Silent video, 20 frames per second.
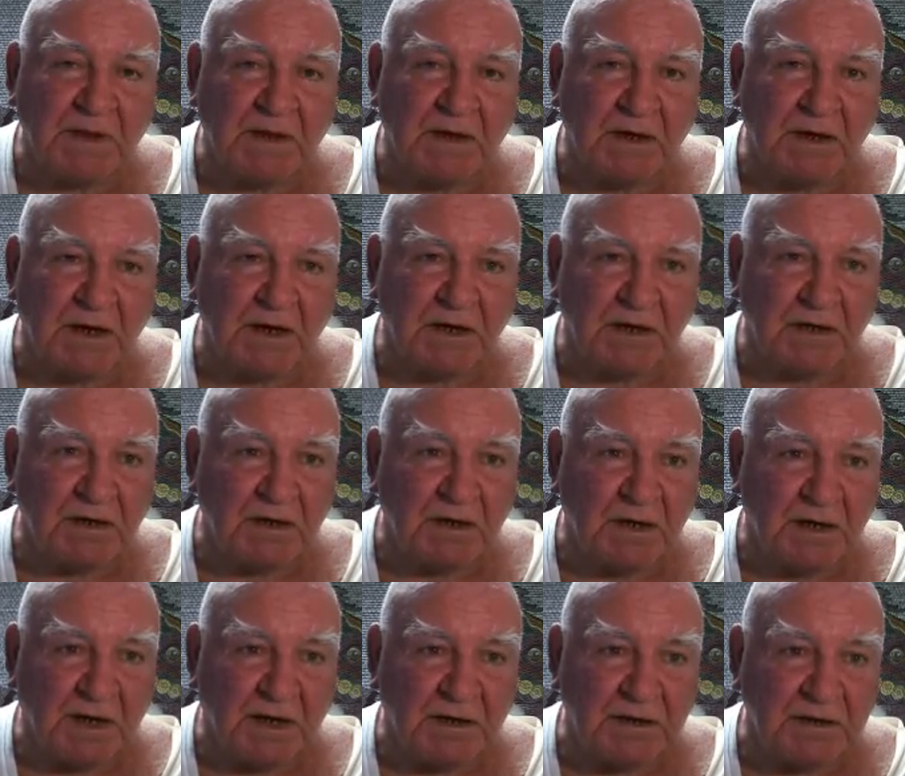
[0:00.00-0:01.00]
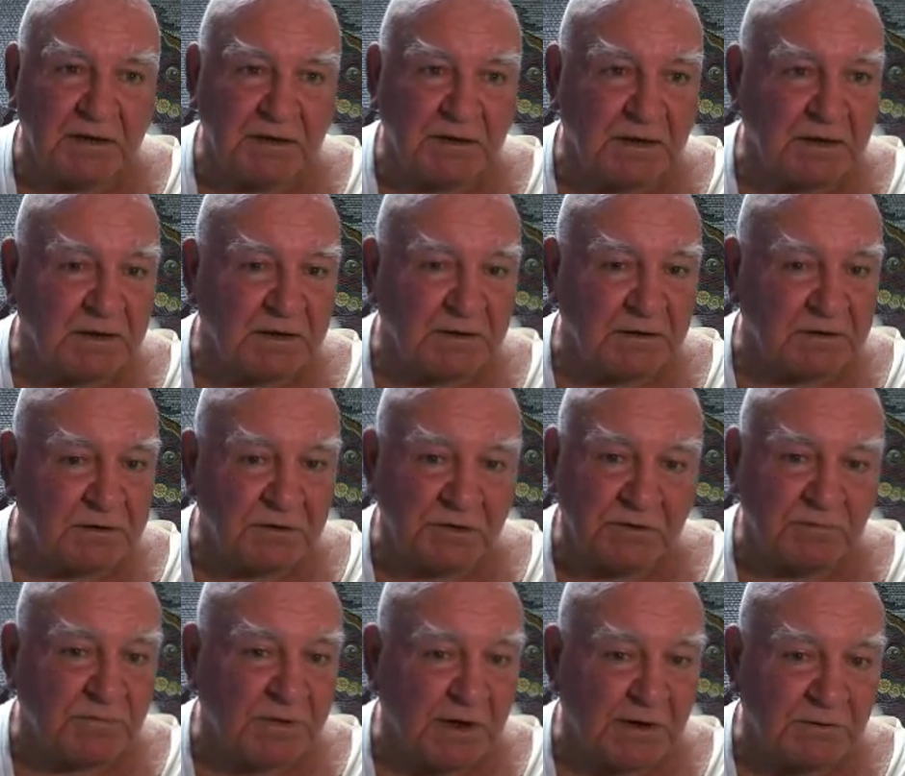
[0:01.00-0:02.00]
Uh, and you
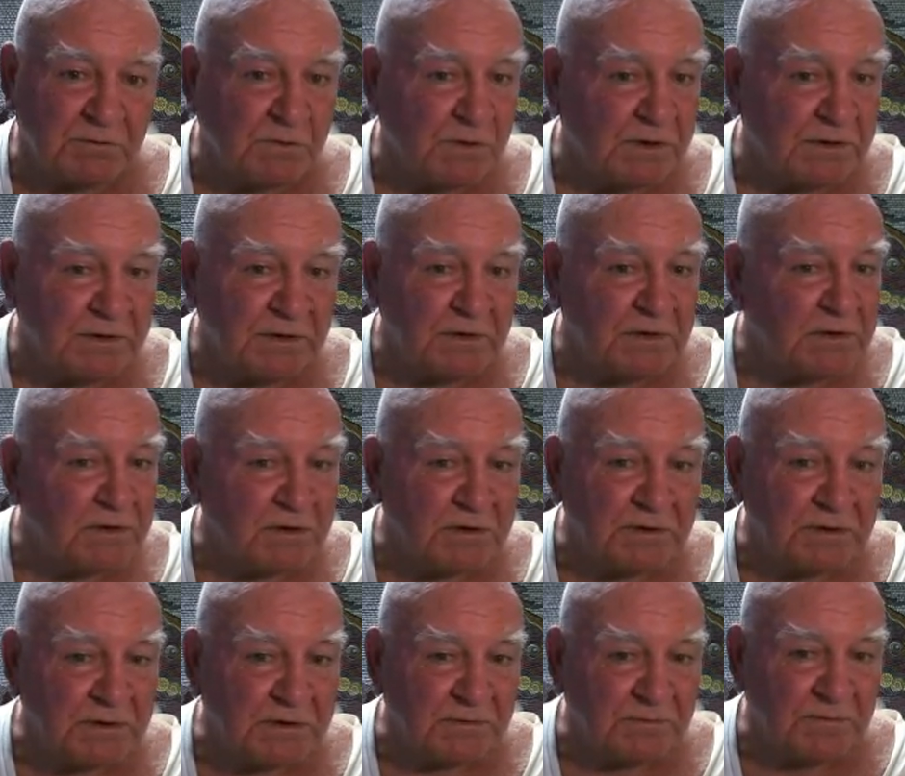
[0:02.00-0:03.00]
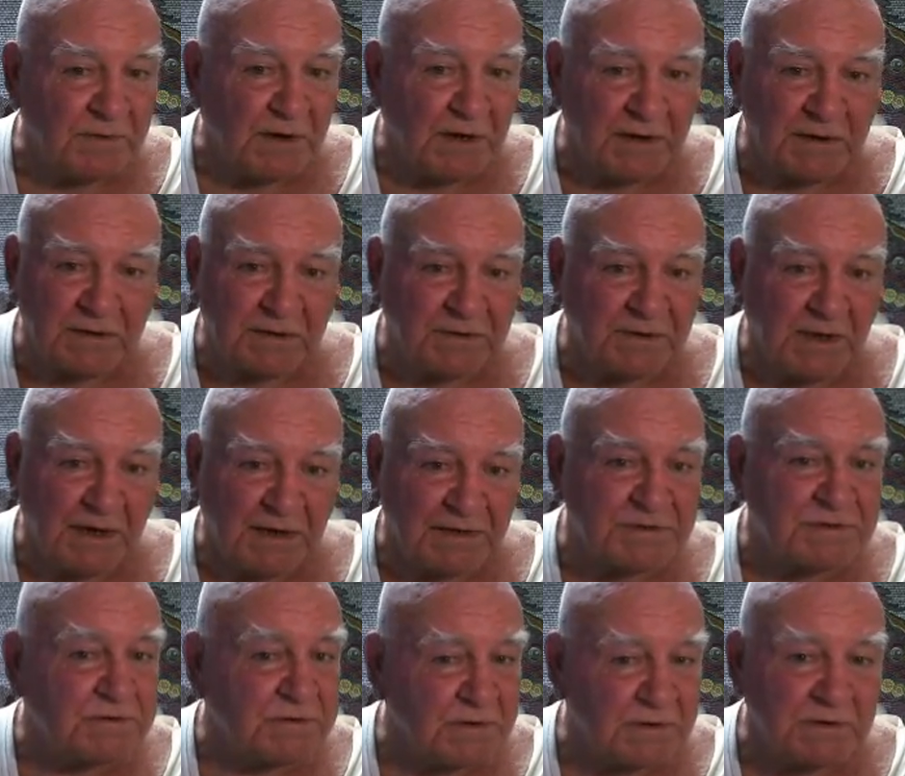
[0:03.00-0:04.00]
can buy one, or you can buy
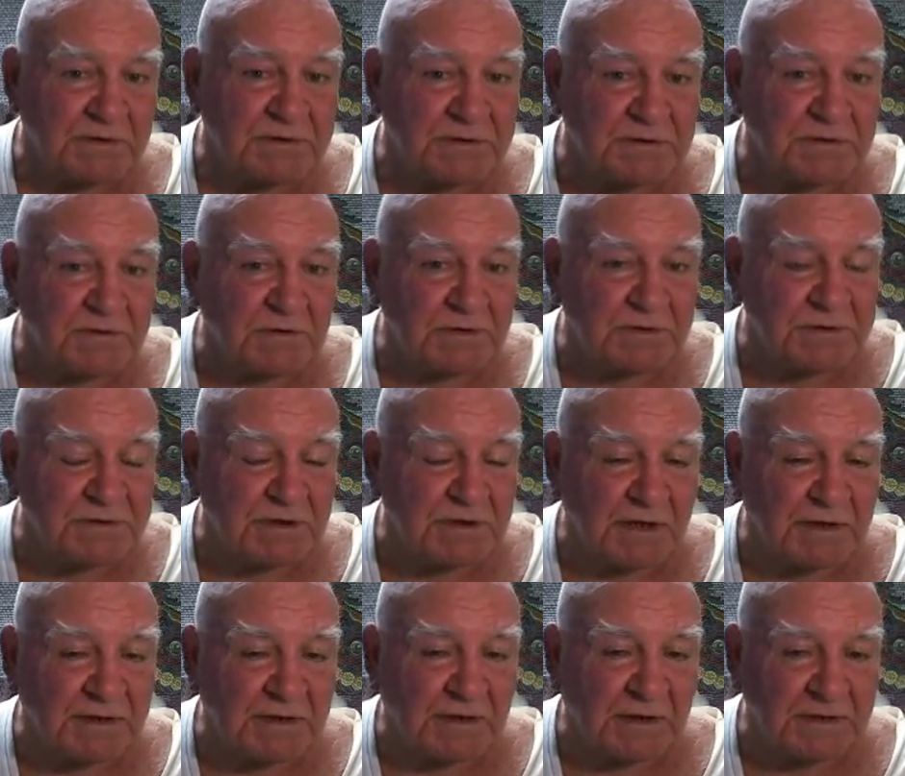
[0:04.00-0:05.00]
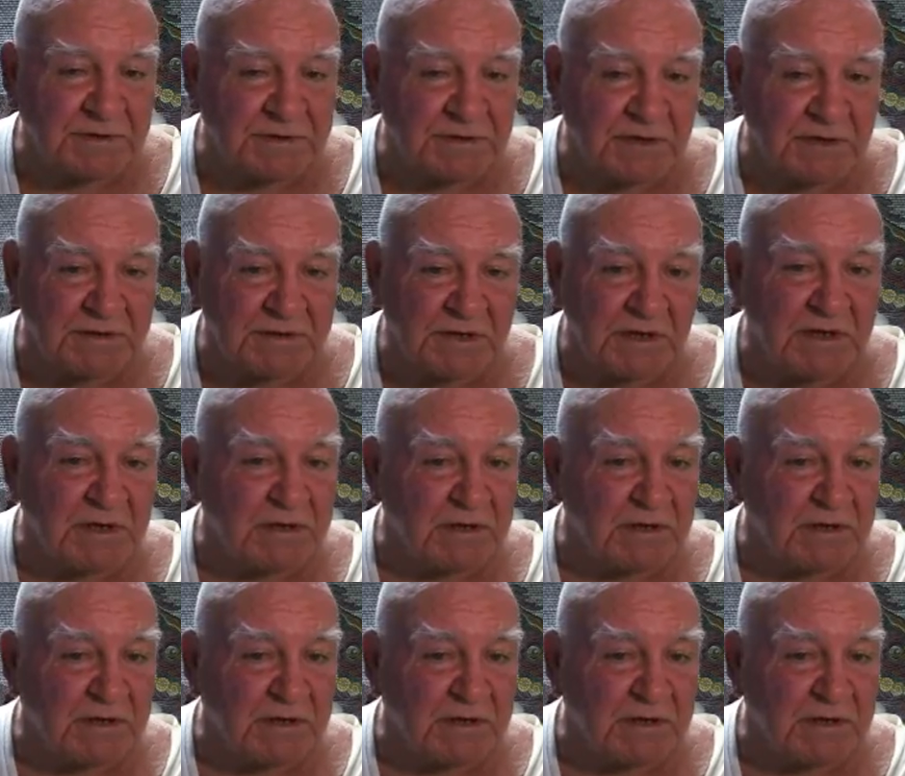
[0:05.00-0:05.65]
1,000, and it's 99 cents.